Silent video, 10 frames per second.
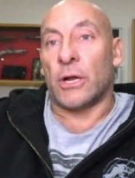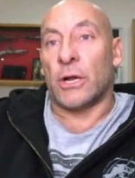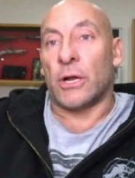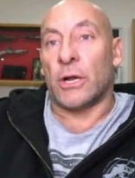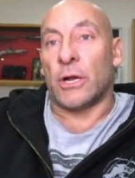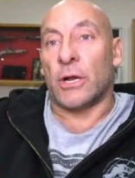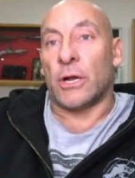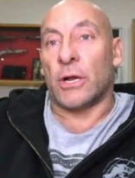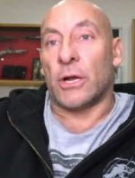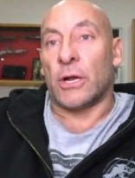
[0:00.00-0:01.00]
had rehearsed on the
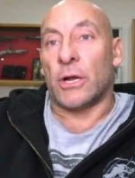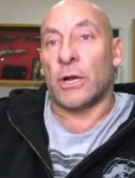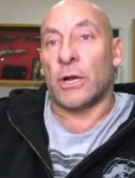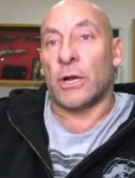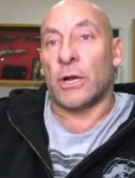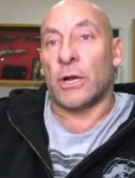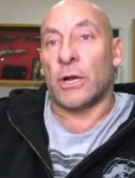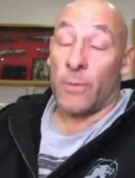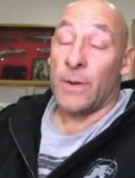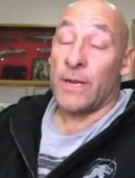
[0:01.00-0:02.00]
Saturday and everybody
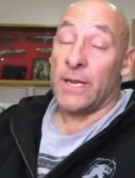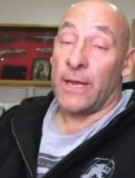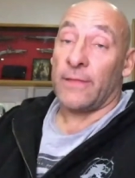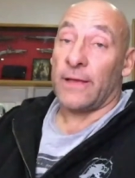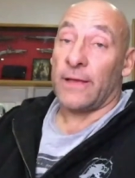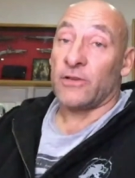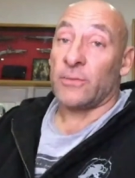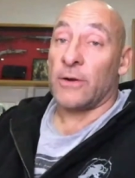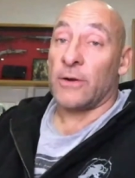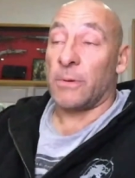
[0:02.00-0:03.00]
just said good luck. And I went, yeah,
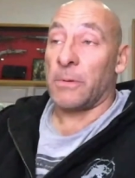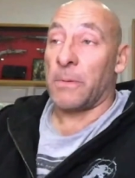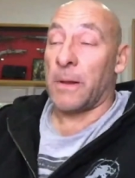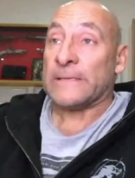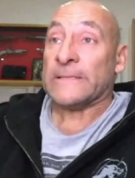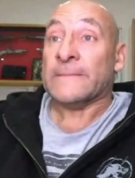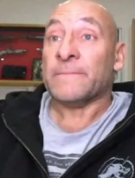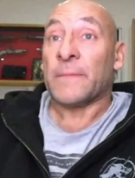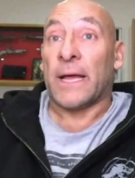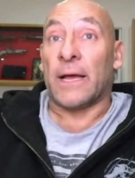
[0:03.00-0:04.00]
thanks so much. Whatever.
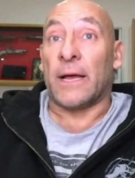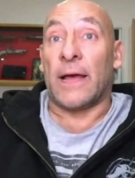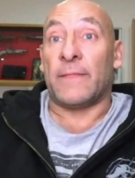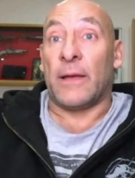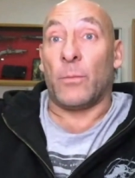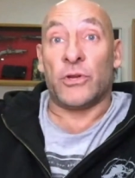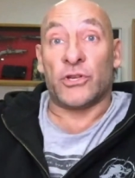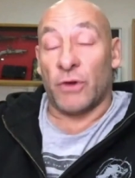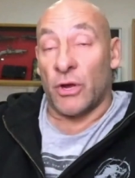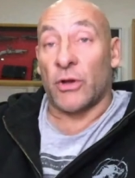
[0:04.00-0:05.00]
And then we
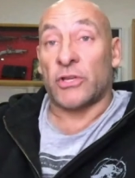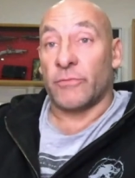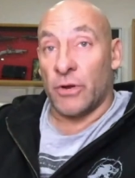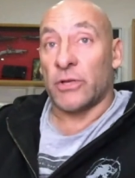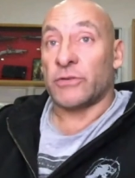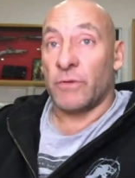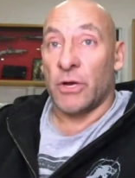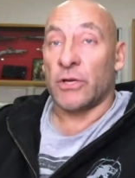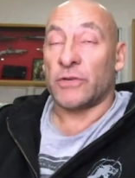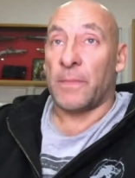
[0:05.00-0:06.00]
just rehearsed from
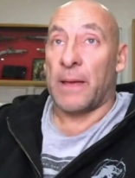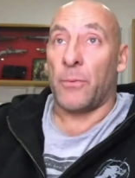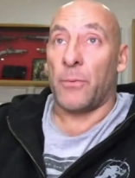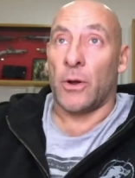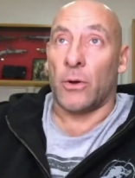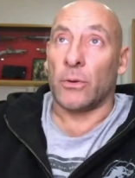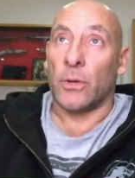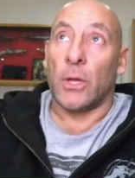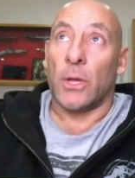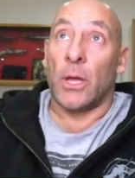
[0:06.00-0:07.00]
that point
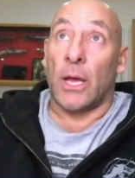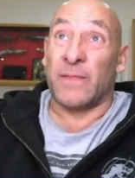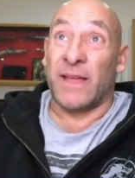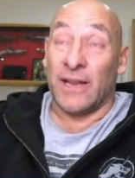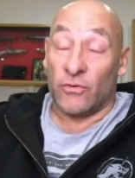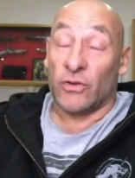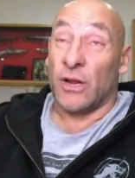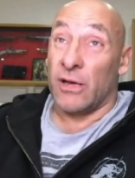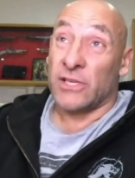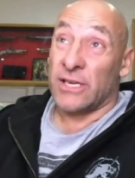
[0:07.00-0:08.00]
on. And then
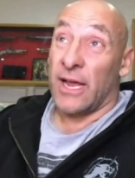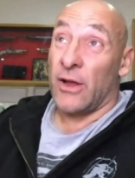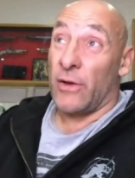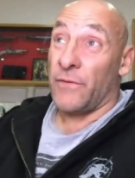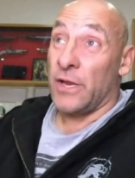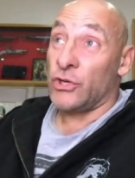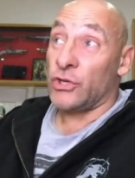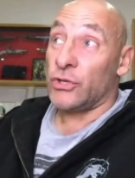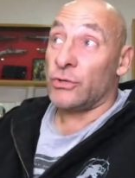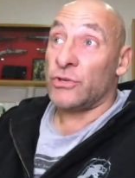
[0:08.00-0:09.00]
literally, as I say, I
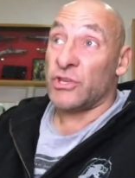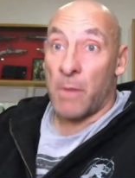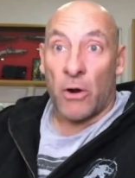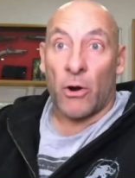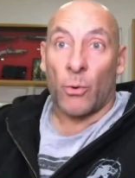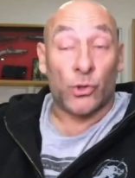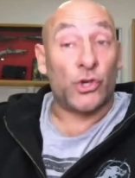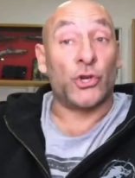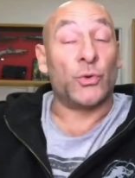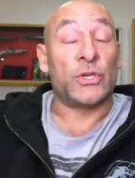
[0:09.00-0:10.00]
finished tomorrow
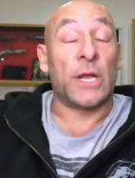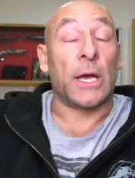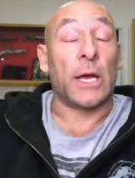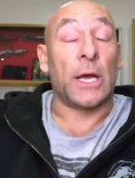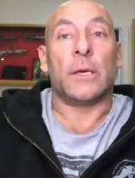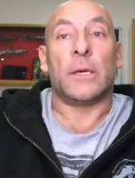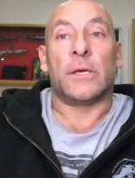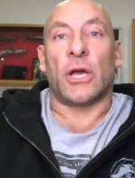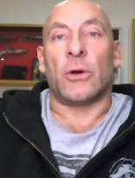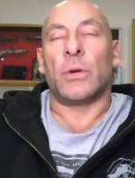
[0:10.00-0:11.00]
or Tuesday.
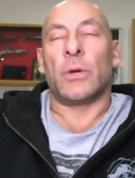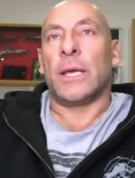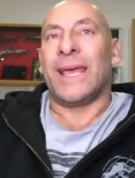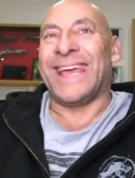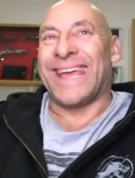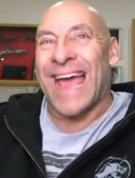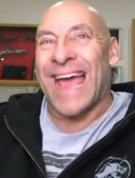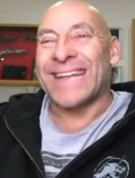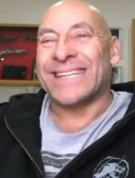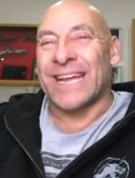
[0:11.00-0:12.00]
So it
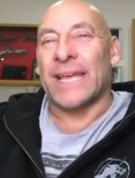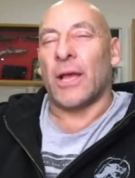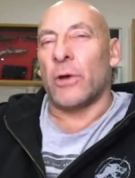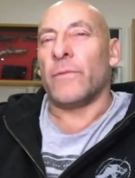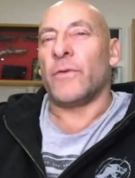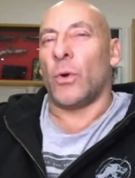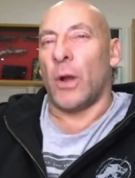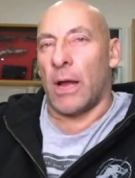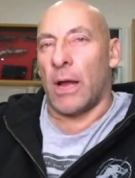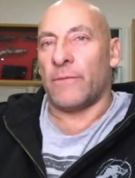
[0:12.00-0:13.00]
can take over your
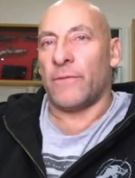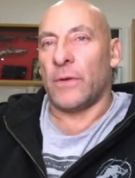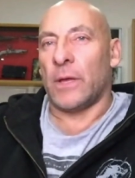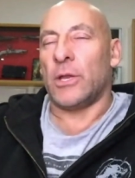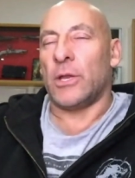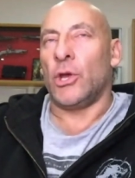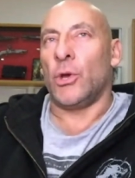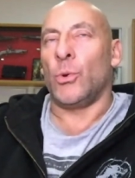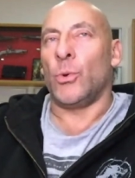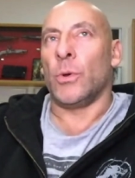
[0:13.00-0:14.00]
life and
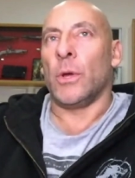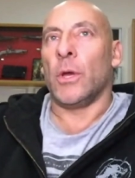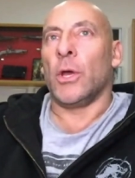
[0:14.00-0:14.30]
you